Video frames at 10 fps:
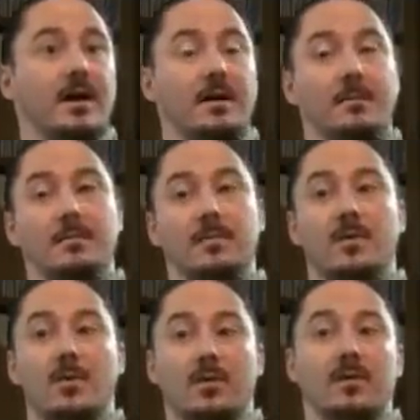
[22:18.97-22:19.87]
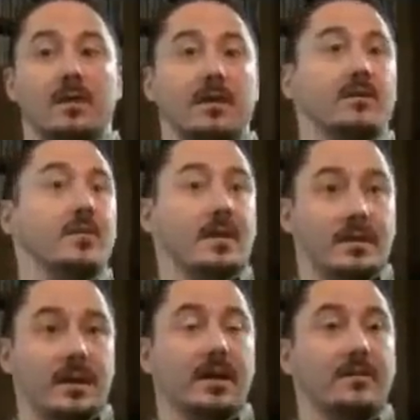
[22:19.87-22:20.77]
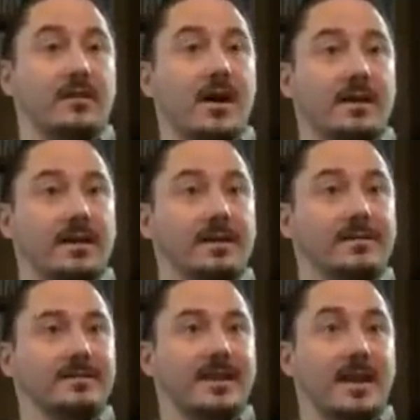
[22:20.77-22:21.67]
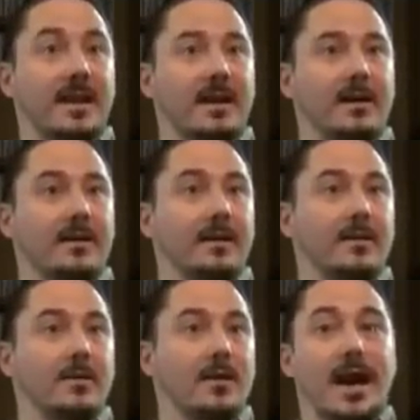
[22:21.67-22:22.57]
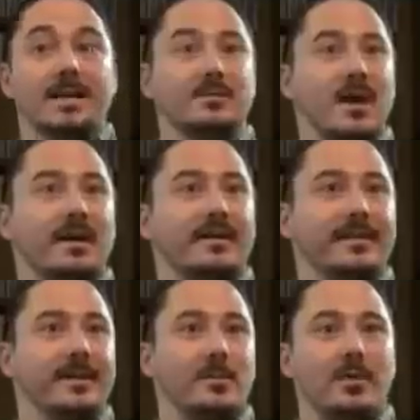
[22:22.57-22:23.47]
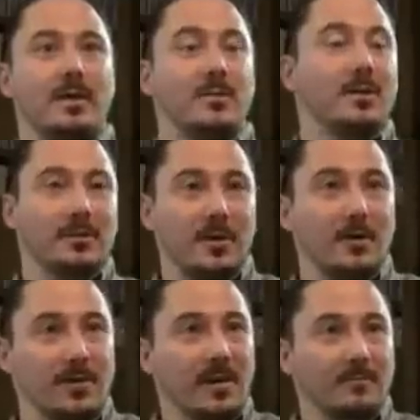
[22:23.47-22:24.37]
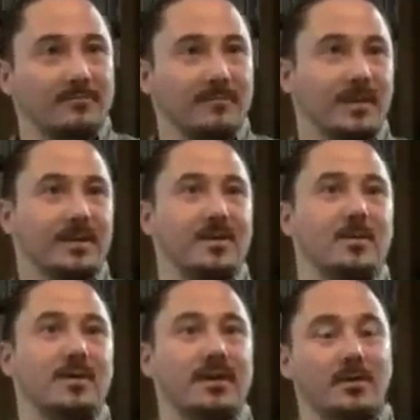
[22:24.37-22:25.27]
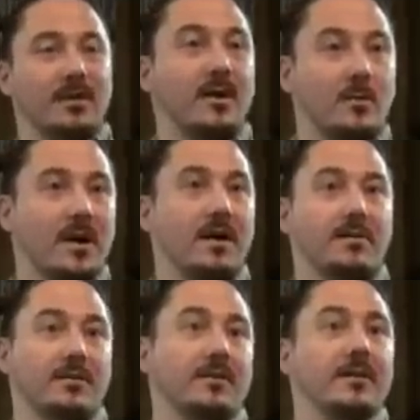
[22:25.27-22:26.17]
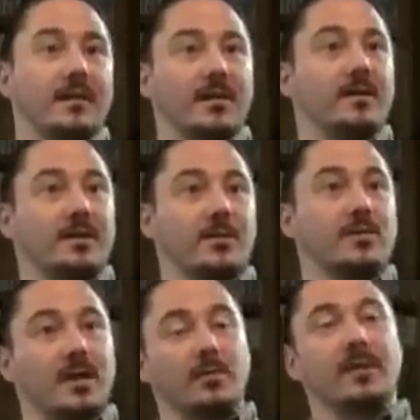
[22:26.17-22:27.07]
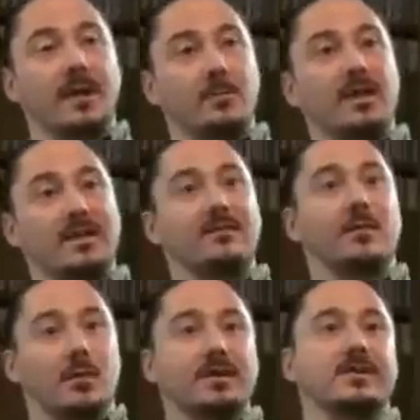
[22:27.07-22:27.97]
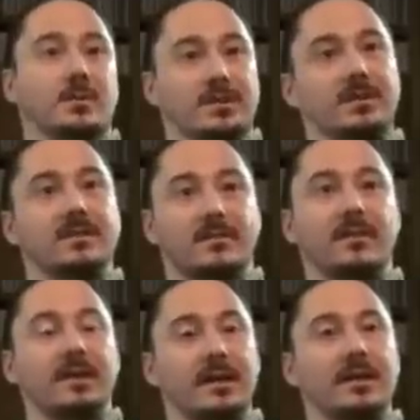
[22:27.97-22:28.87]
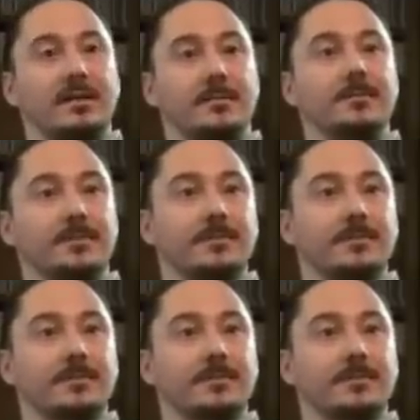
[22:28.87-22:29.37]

Or then again, if I need, say, hazmat cleanup, I'd be able to call them, and they would help out, or they would get me different resources if I needed.